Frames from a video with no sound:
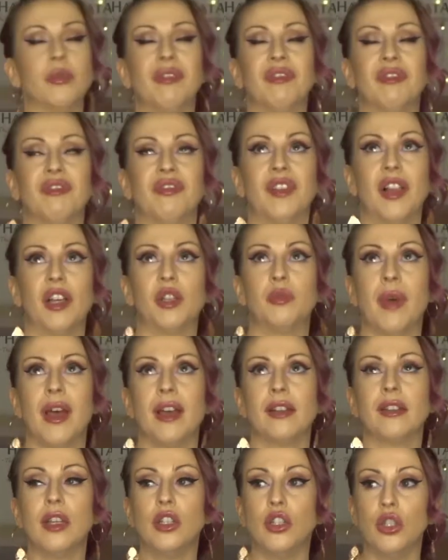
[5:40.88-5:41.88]
having
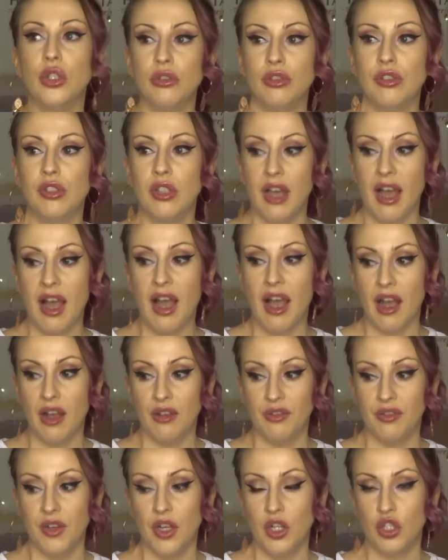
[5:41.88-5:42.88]
flashbacks. I used to
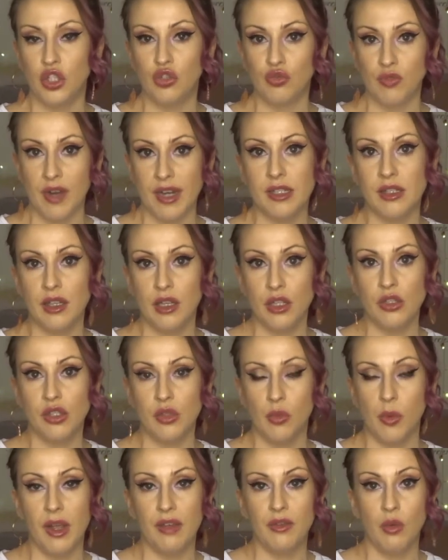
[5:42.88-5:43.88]
have a dress that I used
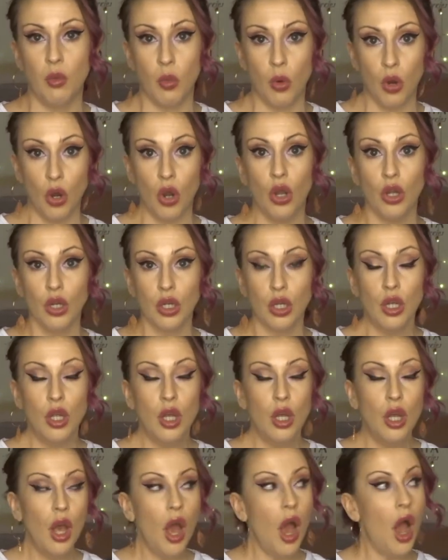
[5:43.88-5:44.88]
to wear for work,
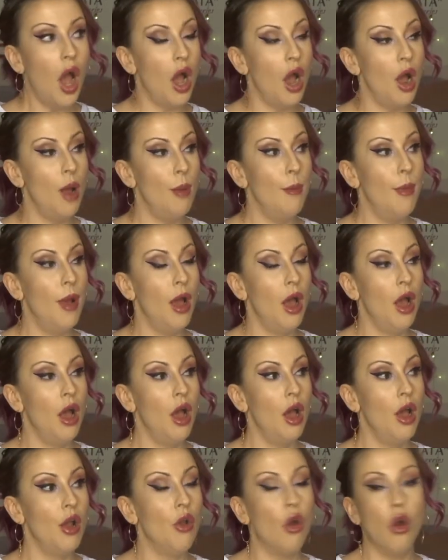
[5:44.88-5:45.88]
and
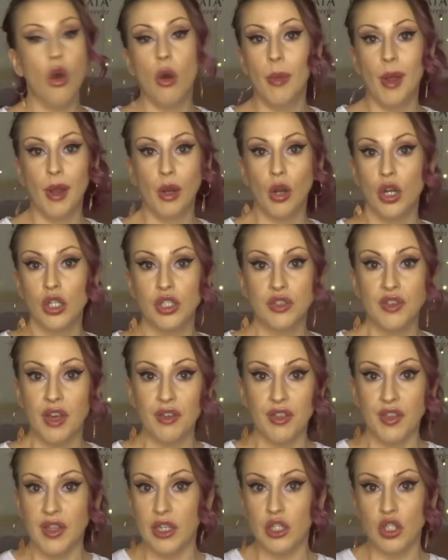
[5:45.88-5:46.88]
oh my god,
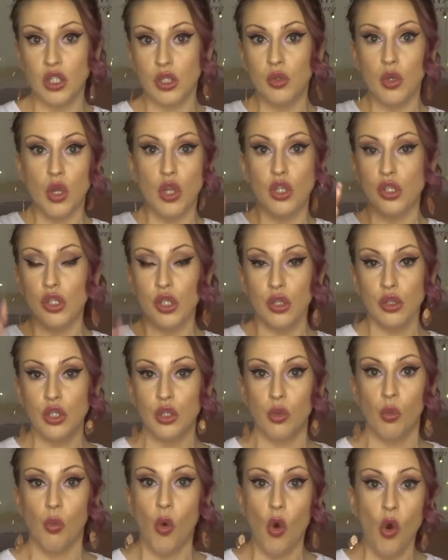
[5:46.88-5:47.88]
that thing just, as soon as
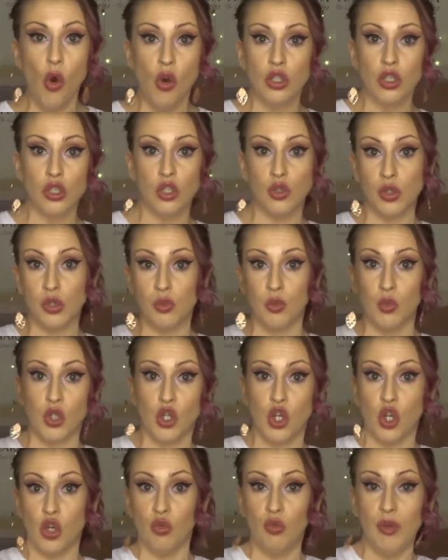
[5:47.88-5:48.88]
you walked, just
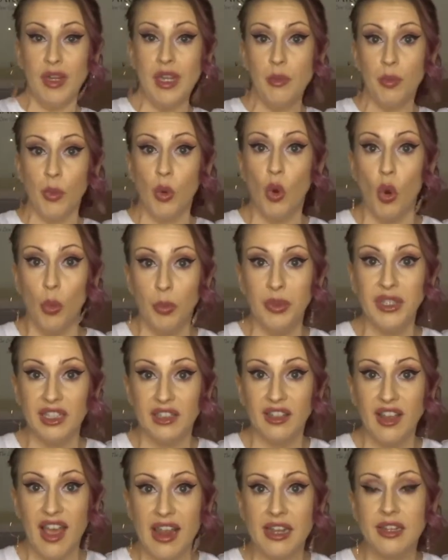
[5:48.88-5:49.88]
would creep up
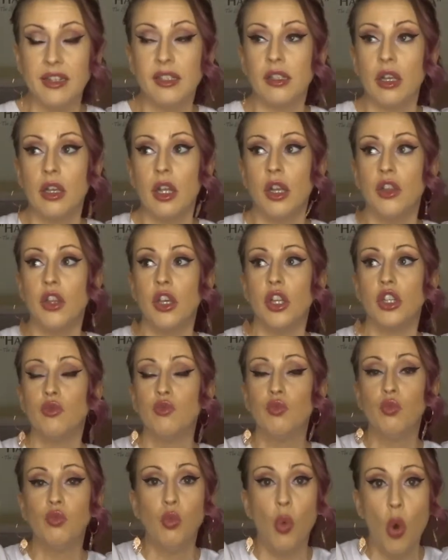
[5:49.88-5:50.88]
your legs, and then
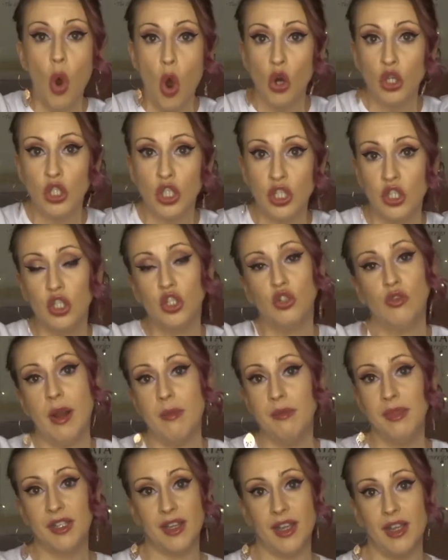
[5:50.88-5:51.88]
walk to the
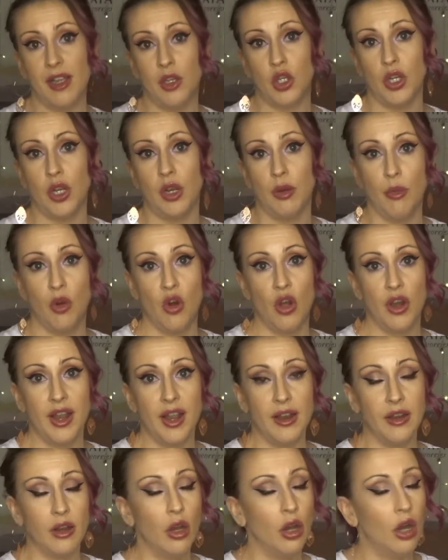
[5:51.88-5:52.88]
tram station in the
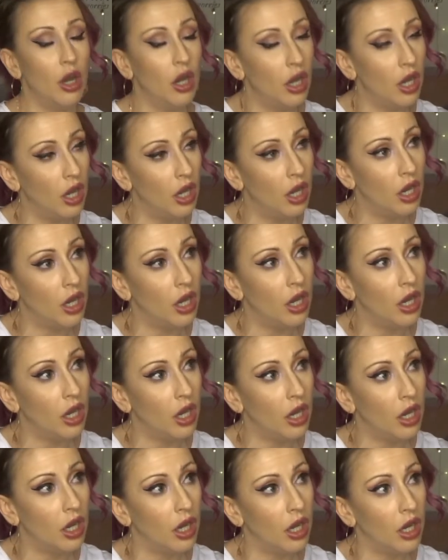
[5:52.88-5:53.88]
morning.
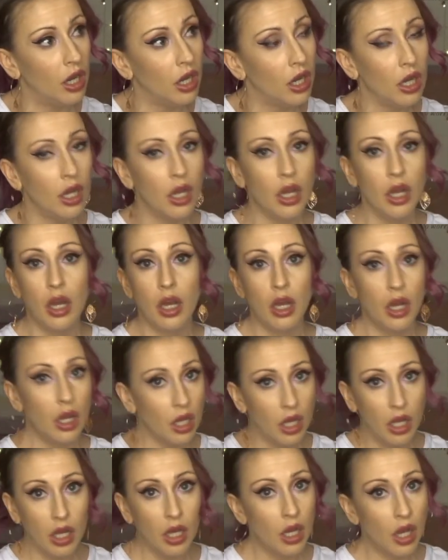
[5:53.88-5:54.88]
Oh,
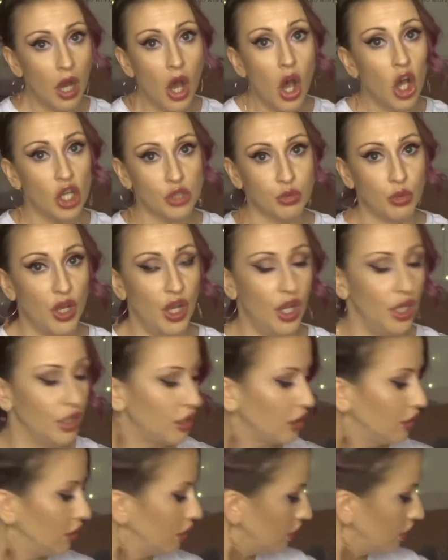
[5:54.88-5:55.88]
hard work.